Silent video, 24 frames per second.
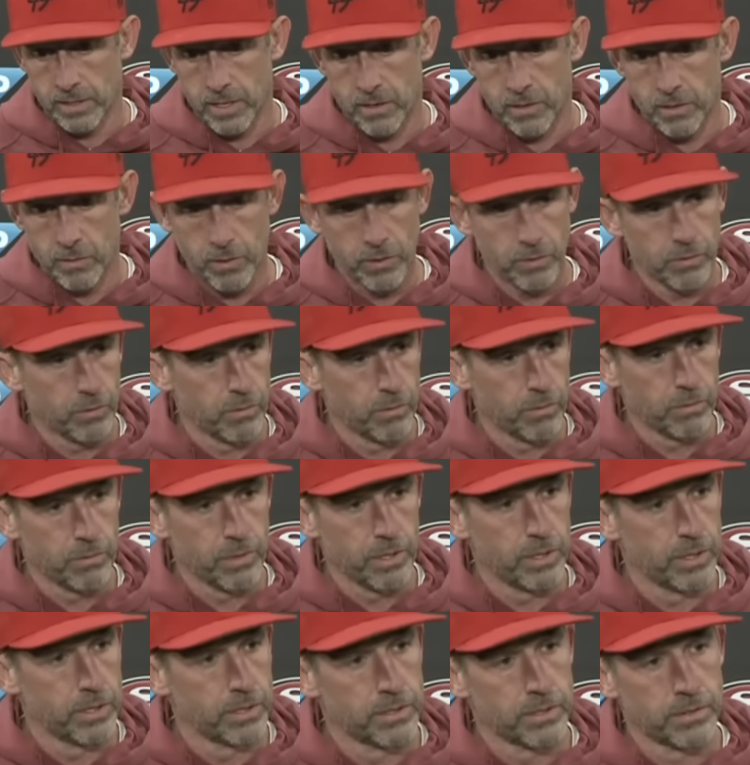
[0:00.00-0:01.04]
how he was when
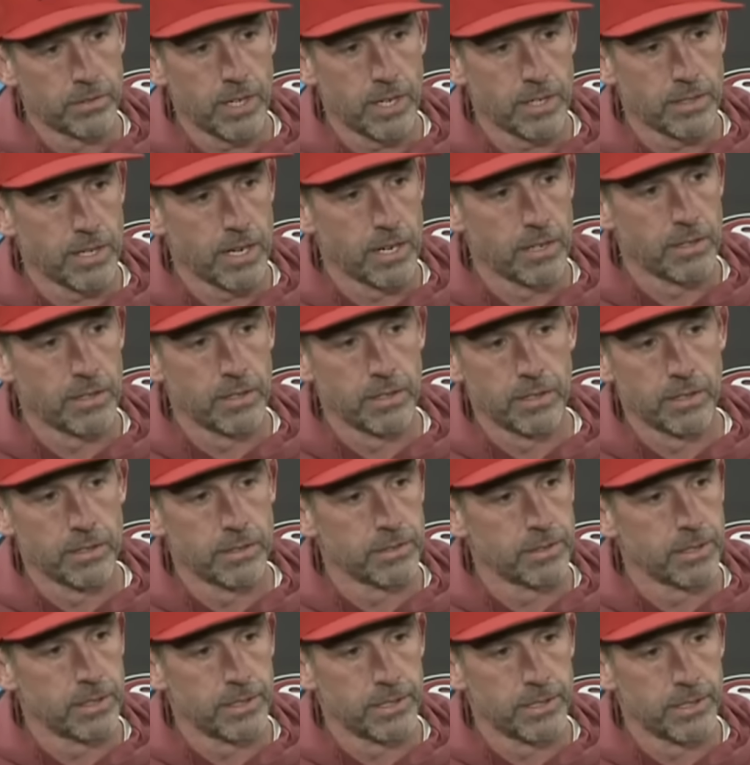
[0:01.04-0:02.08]
we sat down to
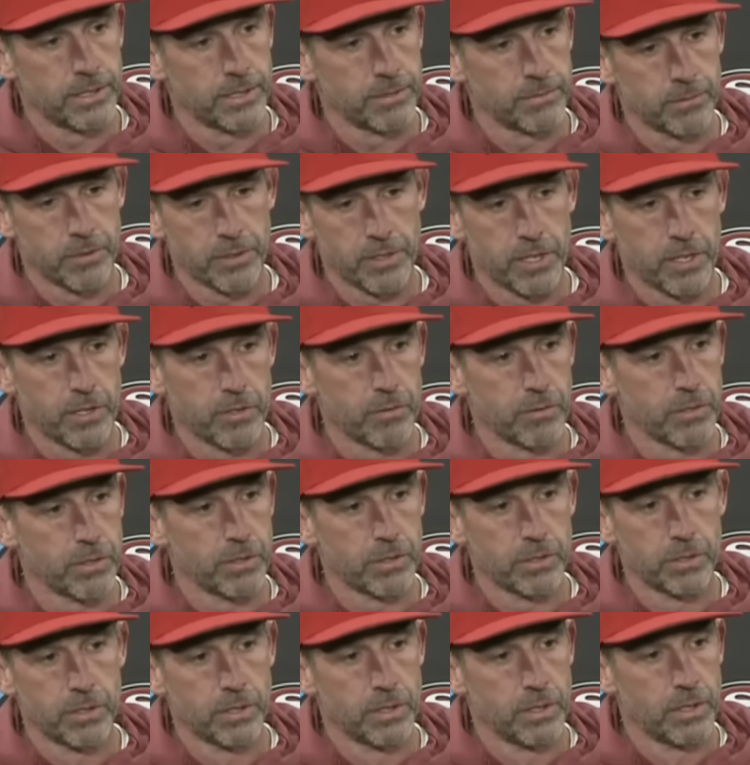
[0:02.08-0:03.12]
for the interview.
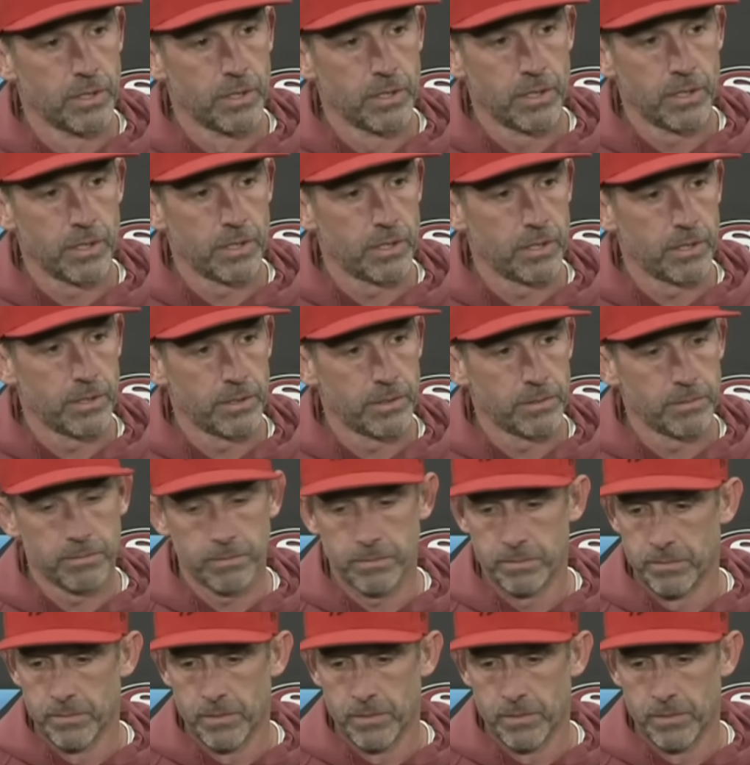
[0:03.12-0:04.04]
You